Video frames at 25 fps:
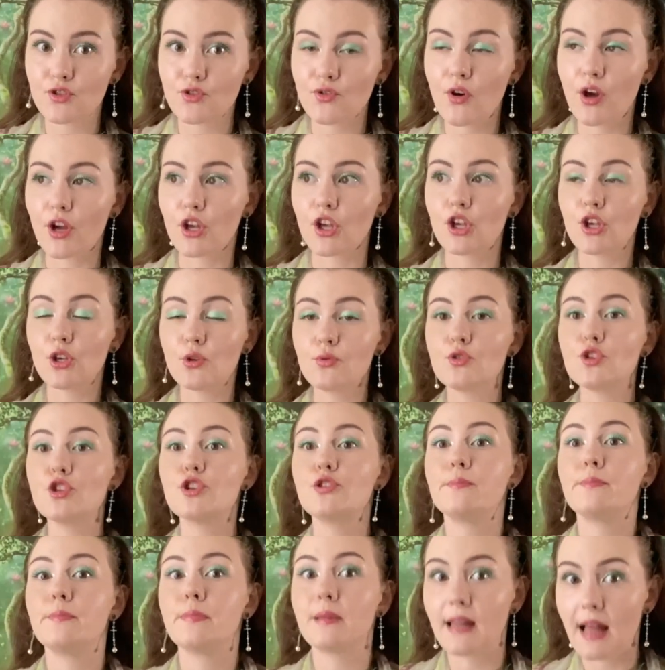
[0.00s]
you a
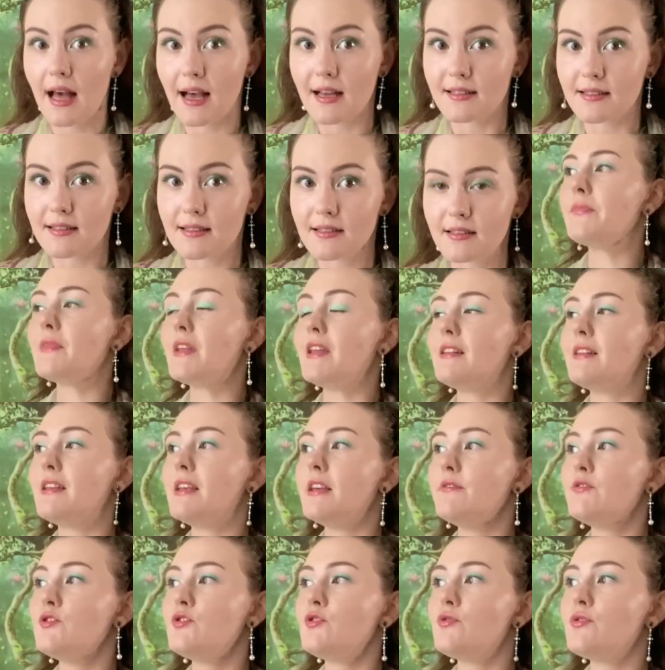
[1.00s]
huge plus. It
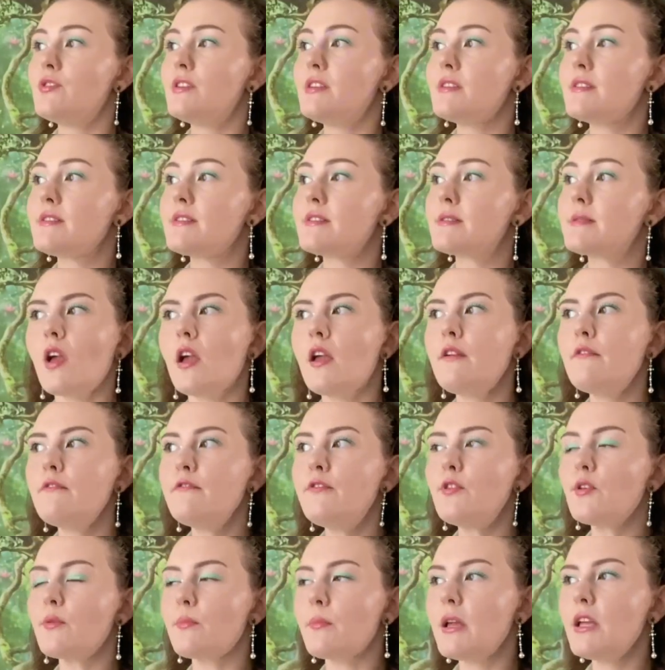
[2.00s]
gives you this
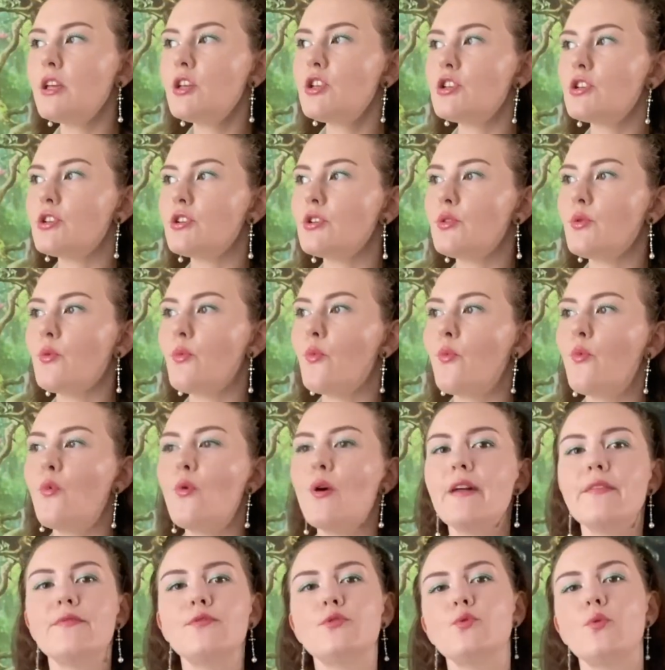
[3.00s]
information
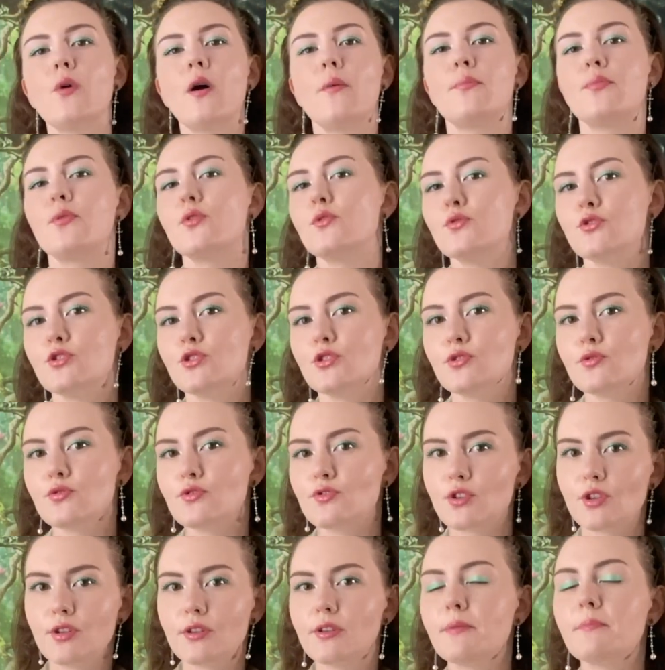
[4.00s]
when to approach to
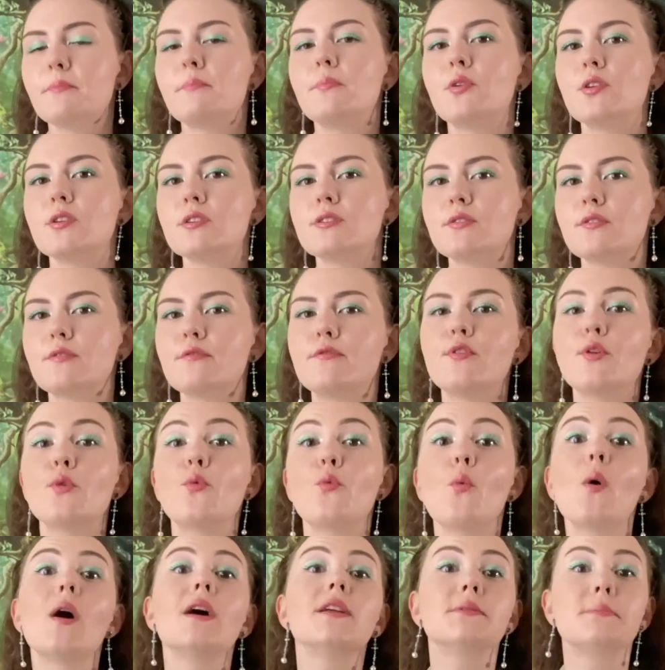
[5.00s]
certain person for
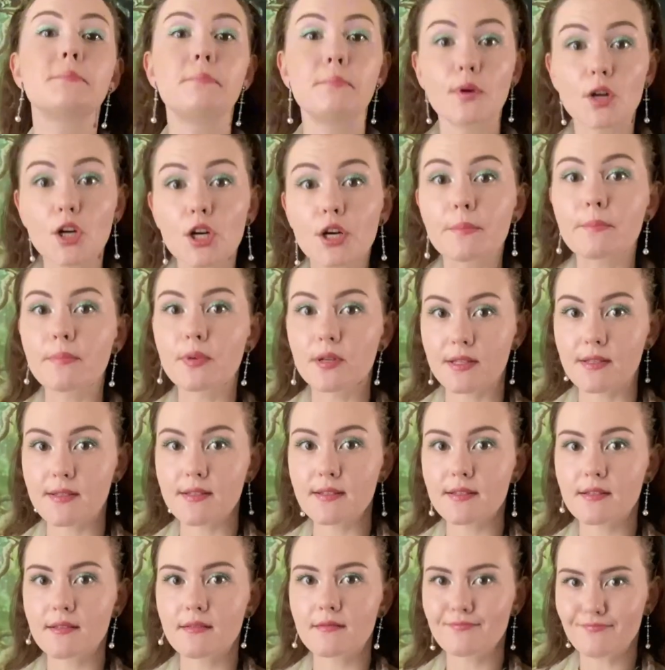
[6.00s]
what
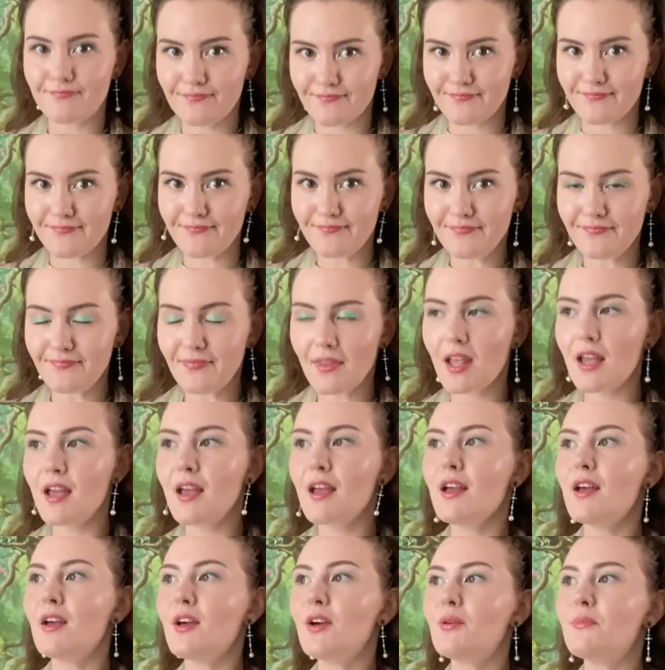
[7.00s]
purpose.
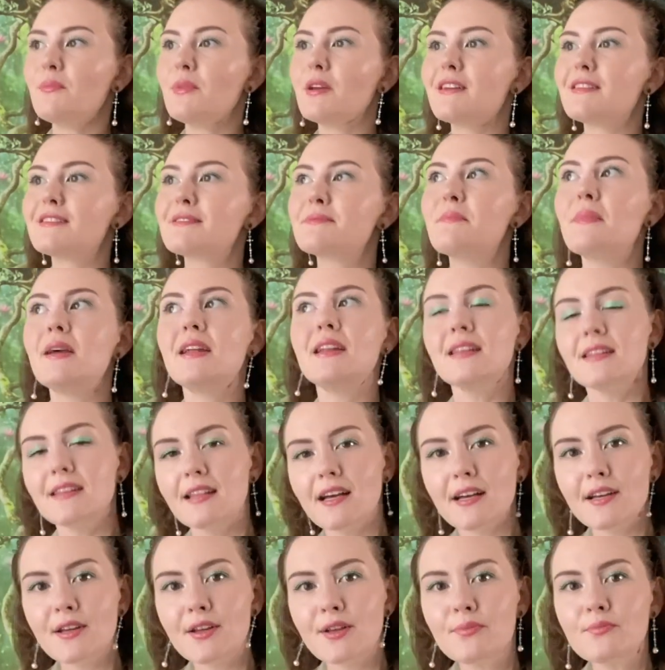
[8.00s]
Because many
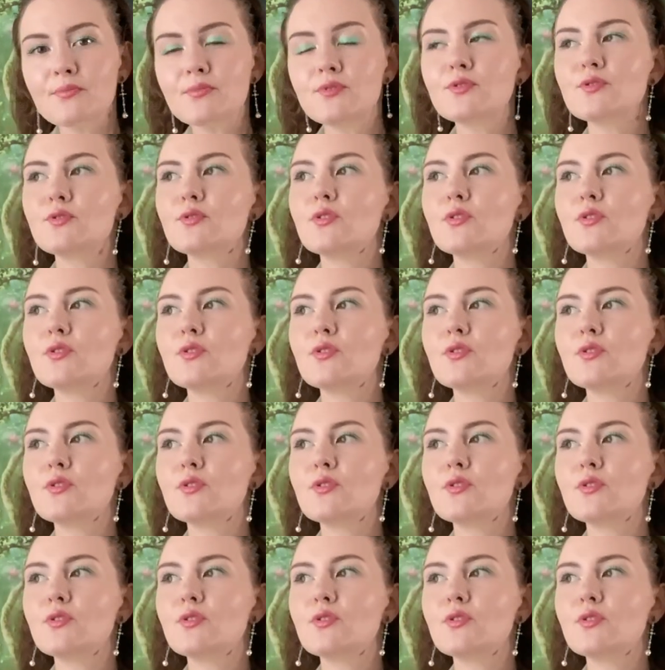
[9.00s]
times